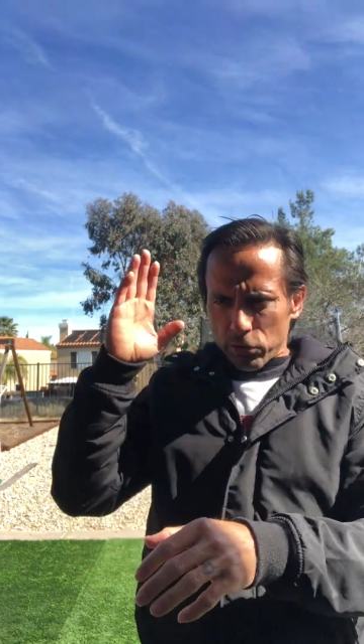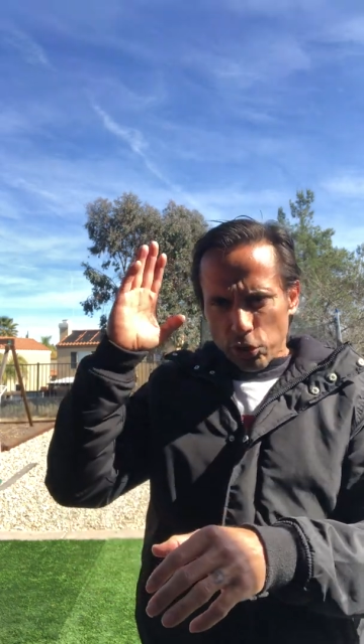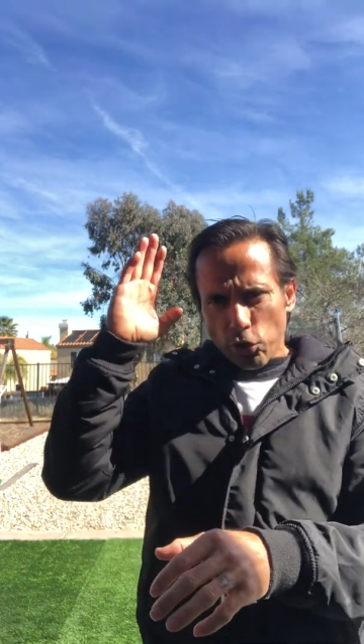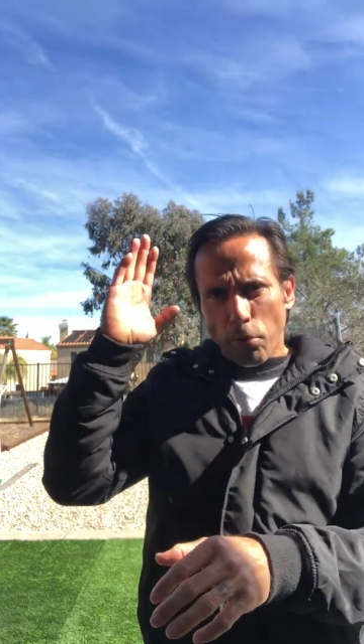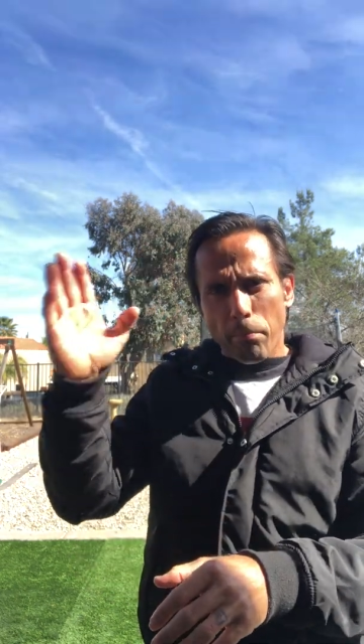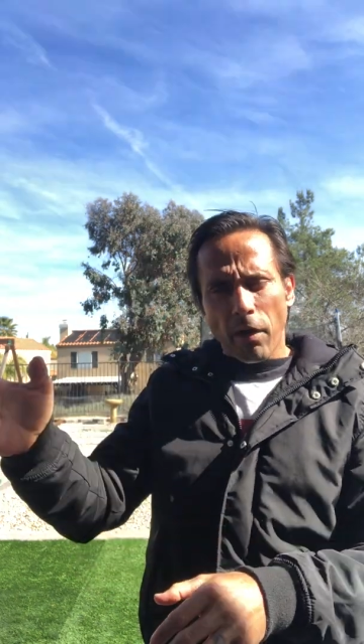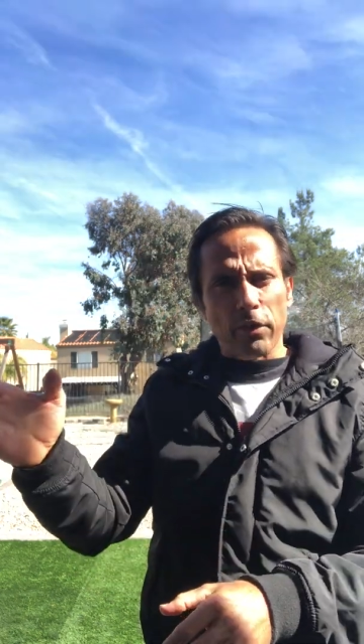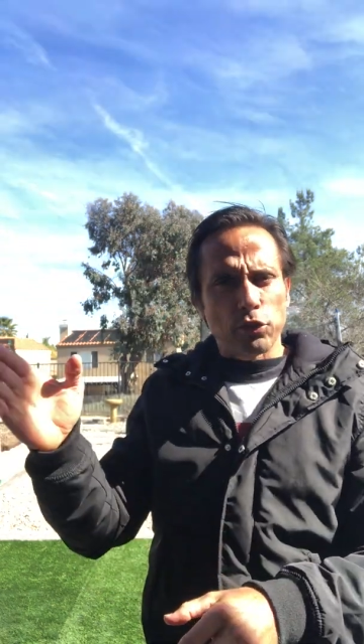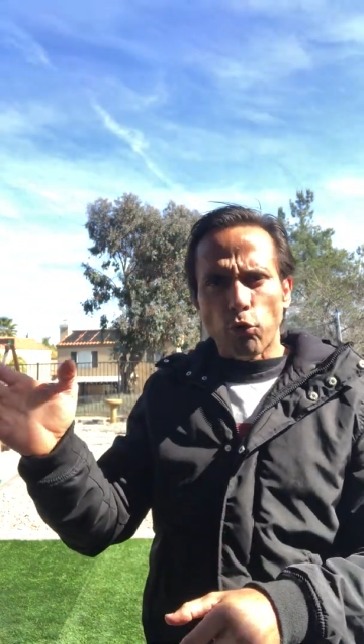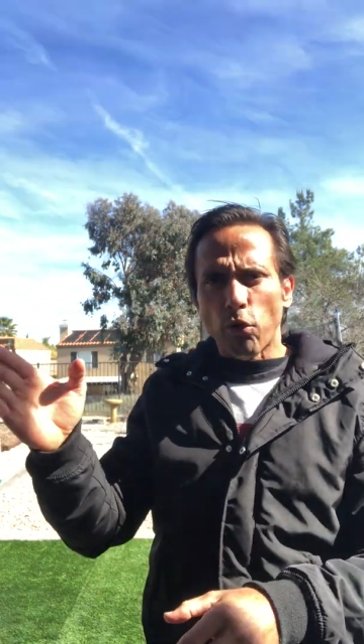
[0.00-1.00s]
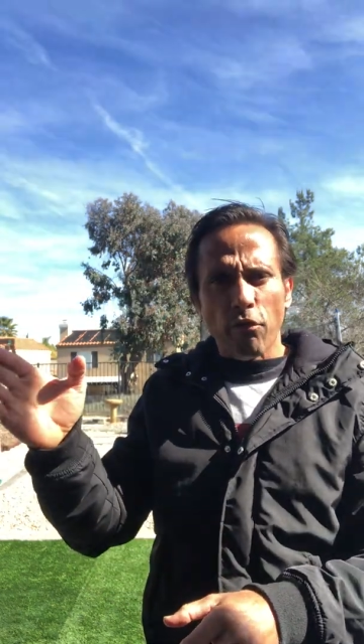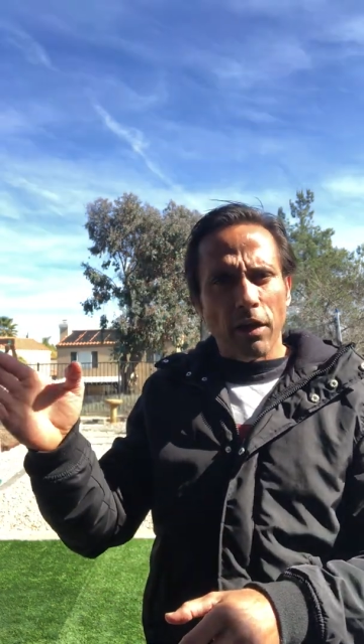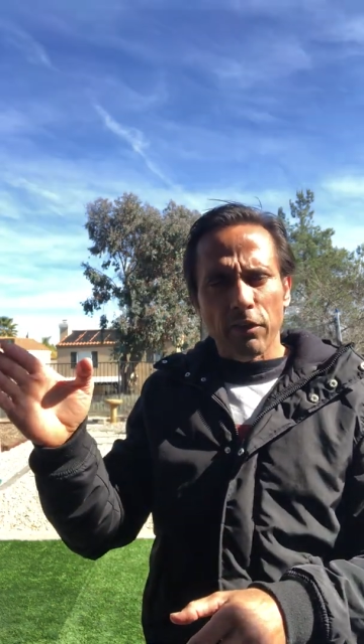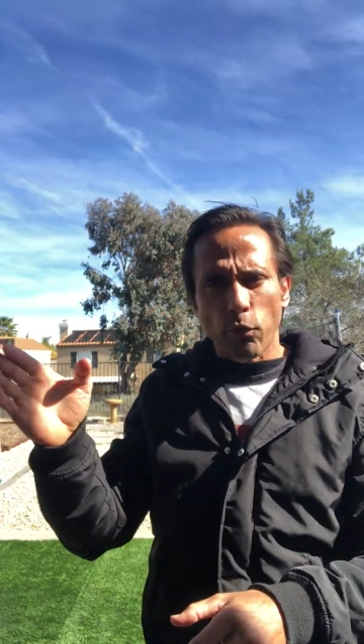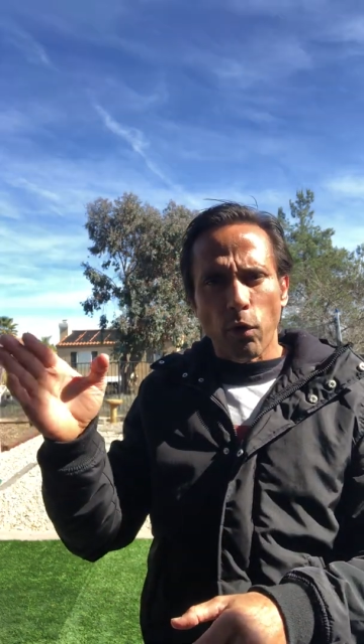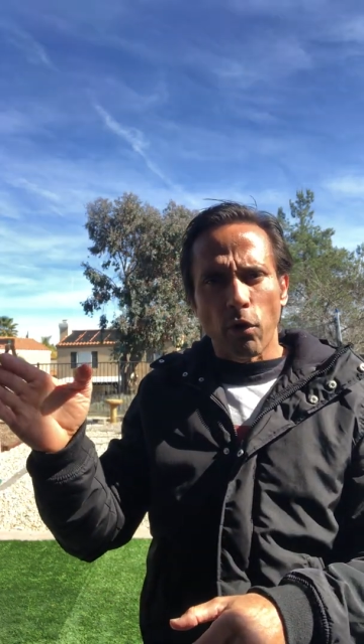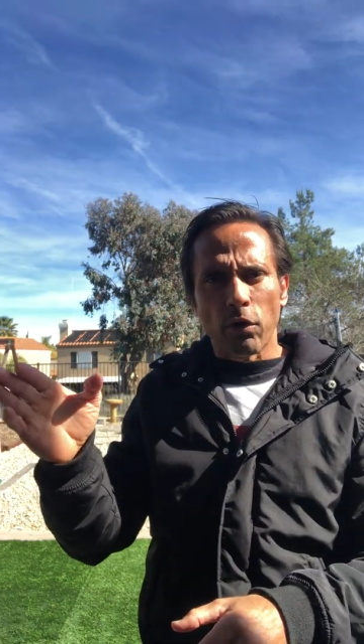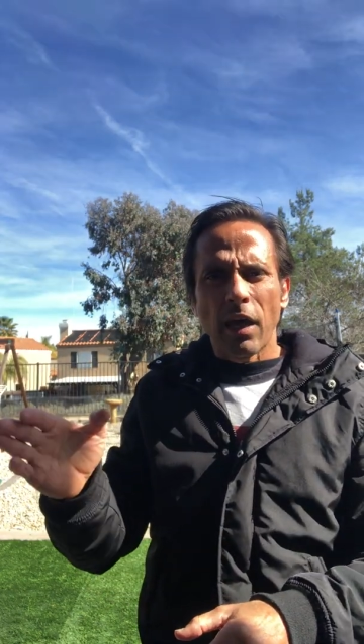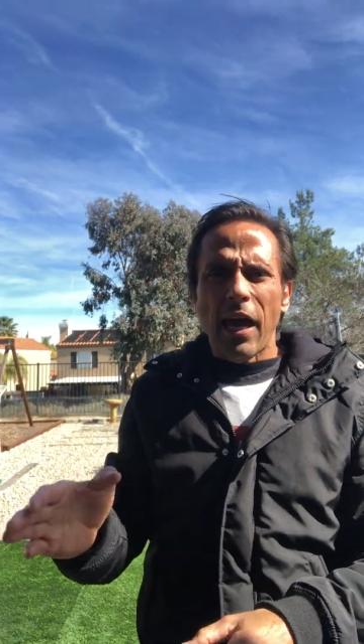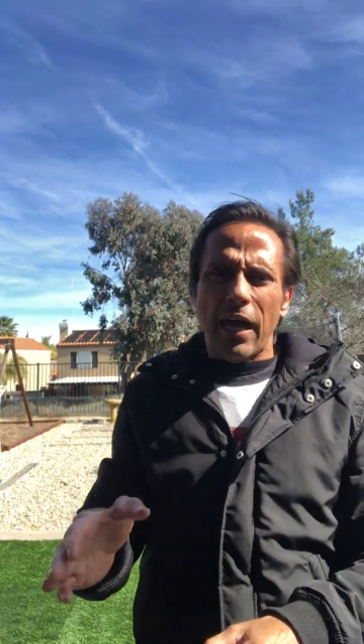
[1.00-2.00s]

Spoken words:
to your brothers all around the world.